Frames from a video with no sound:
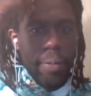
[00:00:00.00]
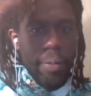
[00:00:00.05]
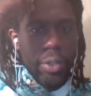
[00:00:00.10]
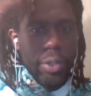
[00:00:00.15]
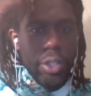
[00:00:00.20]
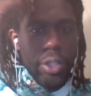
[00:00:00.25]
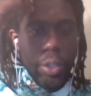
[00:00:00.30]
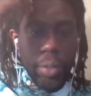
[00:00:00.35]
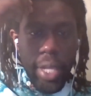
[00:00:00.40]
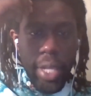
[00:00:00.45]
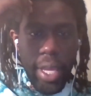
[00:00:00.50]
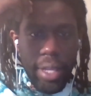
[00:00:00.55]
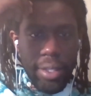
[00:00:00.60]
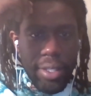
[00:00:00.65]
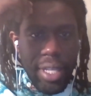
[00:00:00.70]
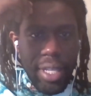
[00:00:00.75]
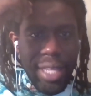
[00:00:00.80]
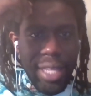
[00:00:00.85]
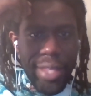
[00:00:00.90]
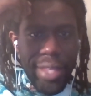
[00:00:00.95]
due dates
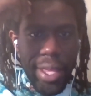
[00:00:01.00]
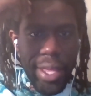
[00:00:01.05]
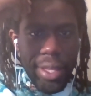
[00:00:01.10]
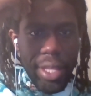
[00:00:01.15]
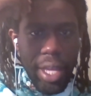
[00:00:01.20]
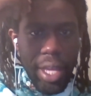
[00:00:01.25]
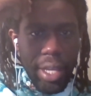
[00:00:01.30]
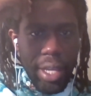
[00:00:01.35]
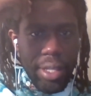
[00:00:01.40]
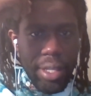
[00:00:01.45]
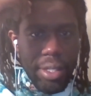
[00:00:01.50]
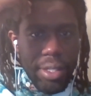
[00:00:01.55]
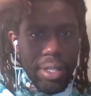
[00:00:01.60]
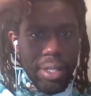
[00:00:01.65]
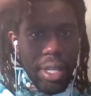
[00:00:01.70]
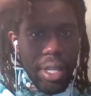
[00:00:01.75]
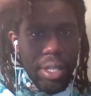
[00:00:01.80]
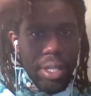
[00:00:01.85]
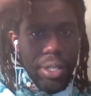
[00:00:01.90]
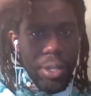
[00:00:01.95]
and deadlines,
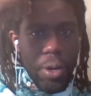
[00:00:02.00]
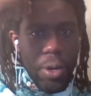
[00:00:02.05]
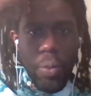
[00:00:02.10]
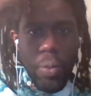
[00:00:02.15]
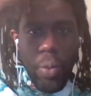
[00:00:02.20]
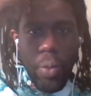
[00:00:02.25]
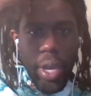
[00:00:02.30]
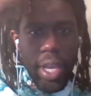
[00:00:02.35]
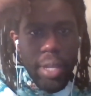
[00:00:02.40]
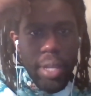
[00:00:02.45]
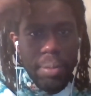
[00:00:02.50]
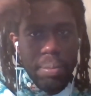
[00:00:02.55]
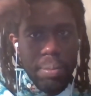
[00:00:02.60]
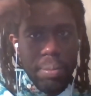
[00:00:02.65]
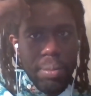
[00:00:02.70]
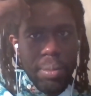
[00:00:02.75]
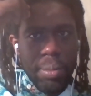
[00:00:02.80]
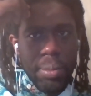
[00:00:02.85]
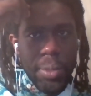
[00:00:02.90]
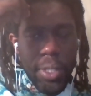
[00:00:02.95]
and don't wait
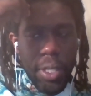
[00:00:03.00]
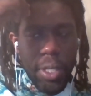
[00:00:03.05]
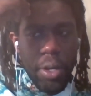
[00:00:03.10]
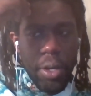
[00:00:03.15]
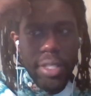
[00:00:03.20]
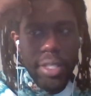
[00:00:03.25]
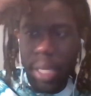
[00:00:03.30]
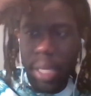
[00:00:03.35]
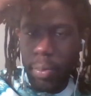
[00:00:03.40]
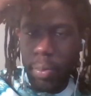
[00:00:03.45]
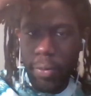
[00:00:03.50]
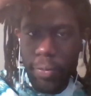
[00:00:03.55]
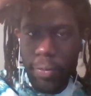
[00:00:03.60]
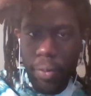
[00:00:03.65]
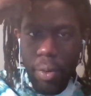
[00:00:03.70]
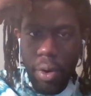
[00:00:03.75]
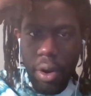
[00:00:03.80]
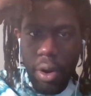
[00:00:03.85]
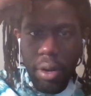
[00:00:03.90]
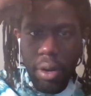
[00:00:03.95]
till a day
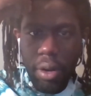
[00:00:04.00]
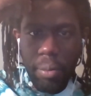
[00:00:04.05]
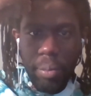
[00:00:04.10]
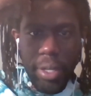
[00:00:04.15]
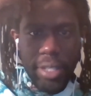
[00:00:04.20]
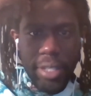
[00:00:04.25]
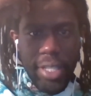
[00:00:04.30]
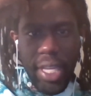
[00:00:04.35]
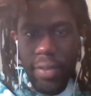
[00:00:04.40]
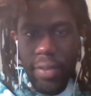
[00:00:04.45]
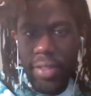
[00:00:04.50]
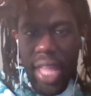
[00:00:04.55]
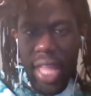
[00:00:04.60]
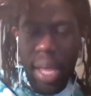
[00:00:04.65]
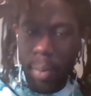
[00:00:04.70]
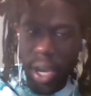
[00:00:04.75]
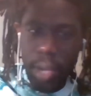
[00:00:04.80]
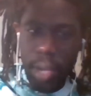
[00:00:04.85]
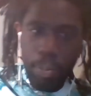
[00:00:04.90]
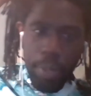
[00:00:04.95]
before, because even that
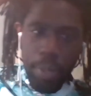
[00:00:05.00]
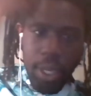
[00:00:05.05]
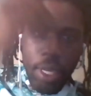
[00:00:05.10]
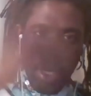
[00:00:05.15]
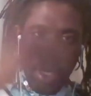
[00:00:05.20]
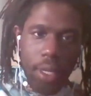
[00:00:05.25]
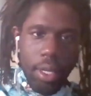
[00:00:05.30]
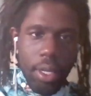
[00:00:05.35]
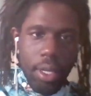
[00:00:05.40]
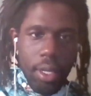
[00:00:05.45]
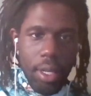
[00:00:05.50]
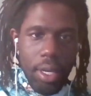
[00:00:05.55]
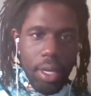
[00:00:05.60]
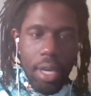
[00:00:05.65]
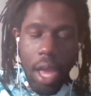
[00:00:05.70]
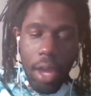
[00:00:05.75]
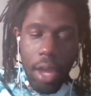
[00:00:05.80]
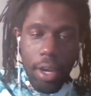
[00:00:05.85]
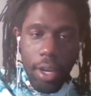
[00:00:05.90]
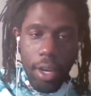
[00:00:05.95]
might be
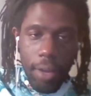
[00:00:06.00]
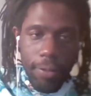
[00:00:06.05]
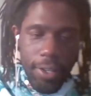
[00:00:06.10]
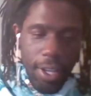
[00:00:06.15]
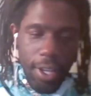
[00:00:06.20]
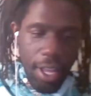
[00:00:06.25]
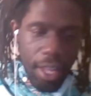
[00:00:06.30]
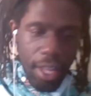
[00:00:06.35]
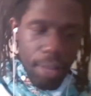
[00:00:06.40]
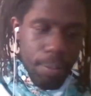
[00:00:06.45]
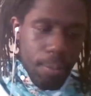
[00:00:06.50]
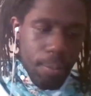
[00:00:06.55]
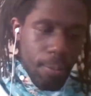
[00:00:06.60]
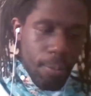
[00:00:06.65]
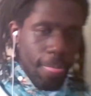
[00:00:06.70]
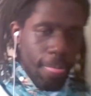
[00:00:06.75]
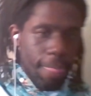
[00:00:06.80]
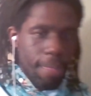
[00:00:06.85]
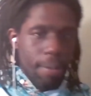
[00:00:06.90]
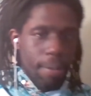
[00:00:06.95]
not enough time.
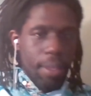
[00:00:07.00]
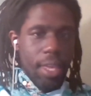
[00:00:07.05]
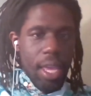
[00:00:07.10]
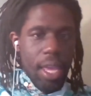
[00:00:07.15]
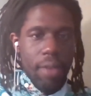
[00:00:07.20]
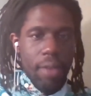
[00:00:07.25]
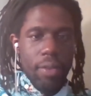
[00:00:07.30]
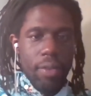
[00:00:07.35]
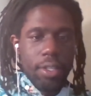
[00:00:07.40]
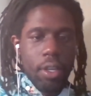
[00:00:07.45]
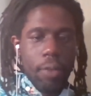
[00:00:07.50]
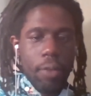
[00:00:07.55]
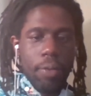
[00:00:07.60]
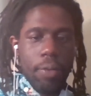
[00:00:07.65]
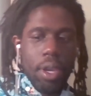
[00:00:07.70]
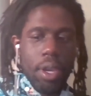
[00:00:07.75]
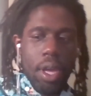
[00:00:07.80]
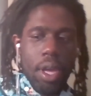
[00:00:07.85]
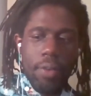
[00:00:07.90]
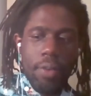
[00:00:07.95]
Give yourself
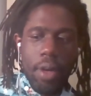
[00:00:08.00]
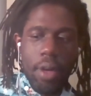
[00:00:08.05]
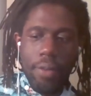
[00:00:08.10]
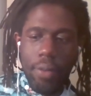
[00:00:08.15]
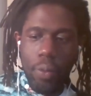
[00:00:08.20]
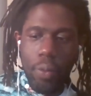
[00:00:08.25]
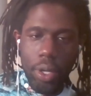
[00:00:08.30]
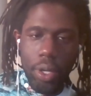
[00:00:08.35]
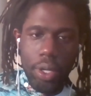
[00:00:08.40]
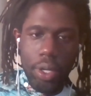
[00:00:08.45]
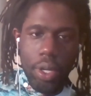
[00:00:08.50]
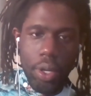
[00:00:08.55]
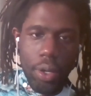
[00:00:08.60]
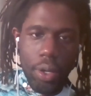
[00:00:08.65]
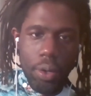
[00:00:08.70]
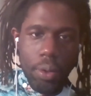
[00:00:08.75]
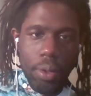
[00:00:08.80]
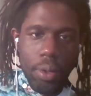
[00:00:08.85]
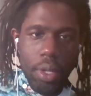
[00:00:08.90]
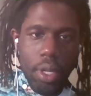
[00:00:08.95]
enough of a
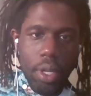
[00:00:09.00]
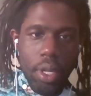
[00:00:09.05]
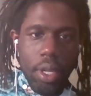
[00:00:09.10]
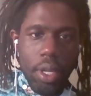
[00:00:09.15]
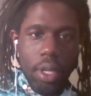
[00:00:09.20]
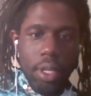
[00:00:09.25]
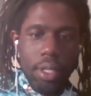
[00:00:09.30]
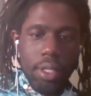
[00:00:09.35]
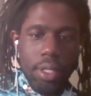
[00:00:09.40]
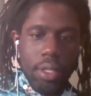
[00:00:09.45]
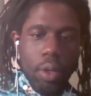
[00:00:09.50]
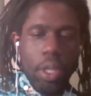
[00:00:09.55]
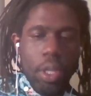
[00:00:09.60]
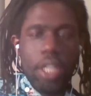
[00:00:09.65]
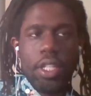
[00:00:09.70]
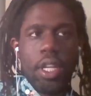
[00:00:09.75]
window, at least